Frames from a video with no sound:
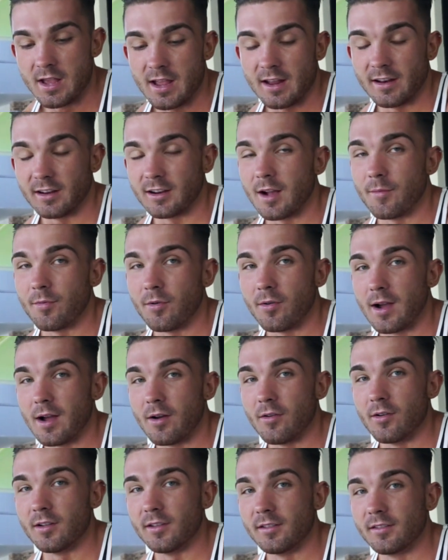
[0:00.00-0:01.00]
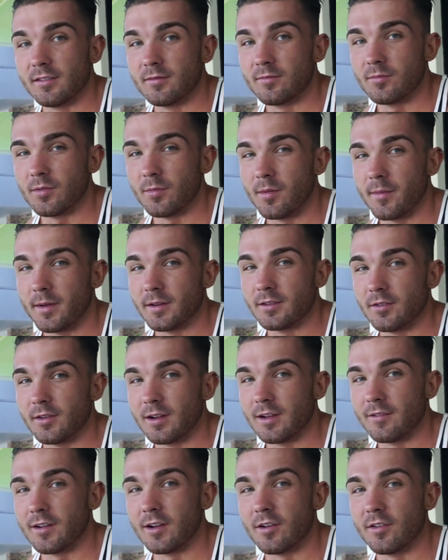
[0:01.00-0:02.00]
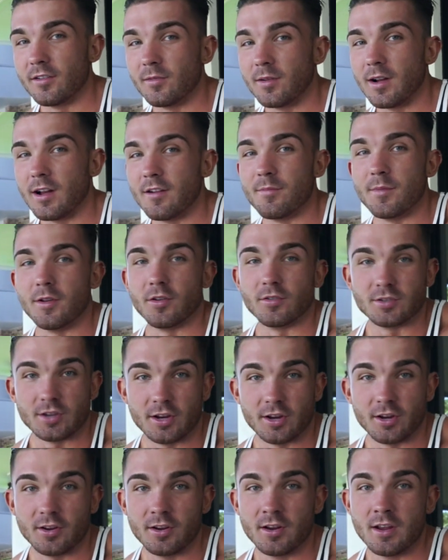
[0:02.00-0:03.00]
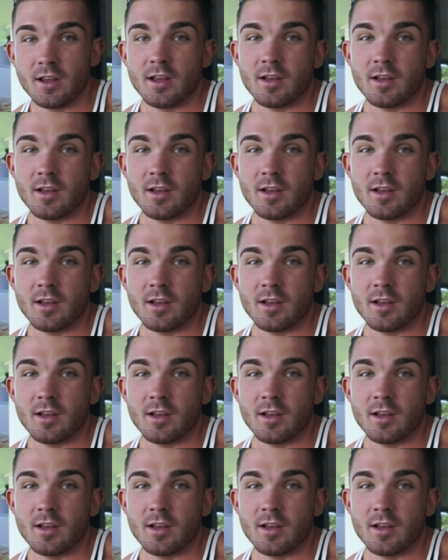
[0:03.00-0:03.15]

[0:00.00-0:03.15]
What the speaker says: In a couple hours, probably about 2.5 hours, we'll have meal 2,